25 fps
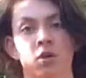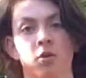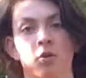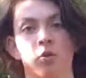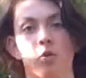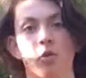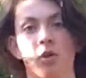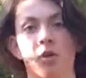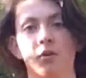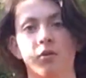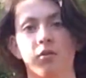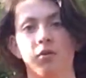
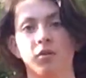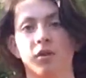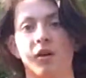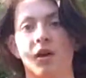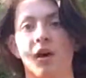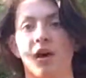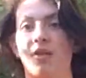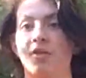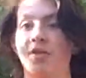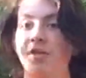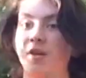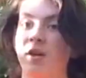Well,
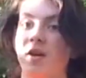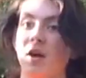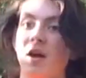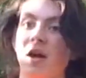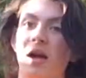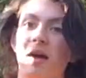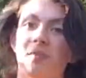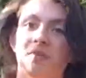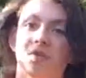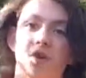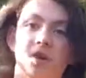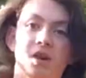I think I
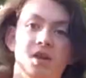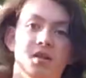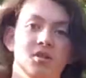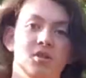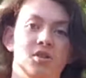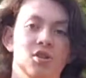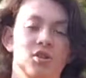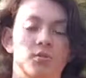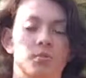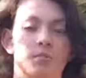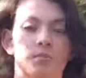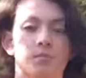have your
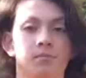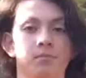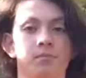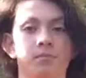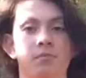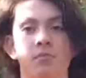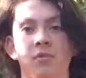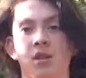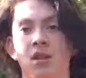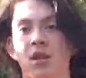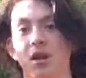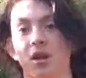answer.
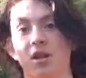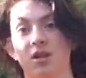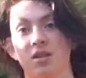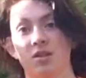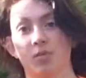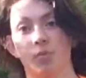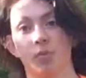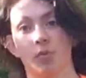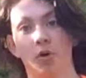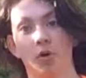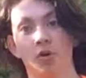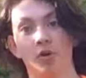And
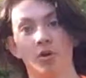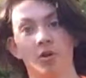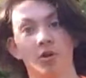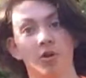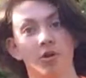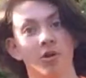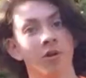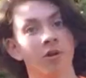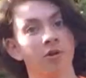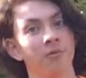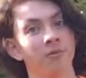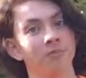spoiler
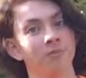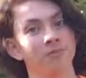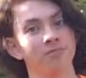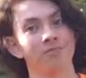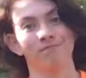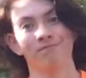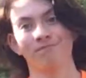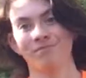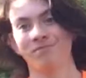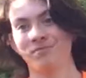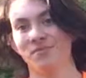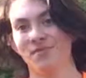alert,
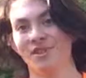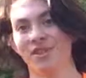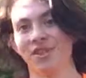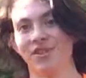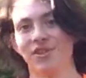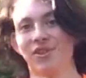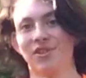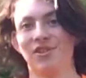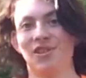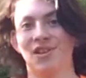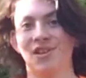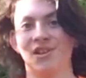it
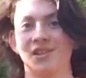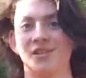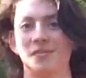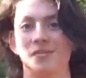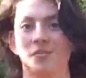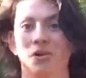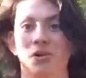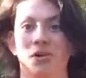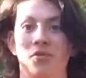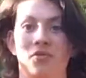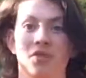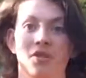all ties in
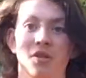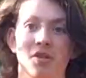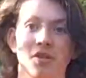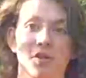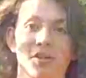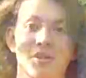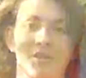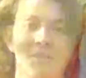perfectly.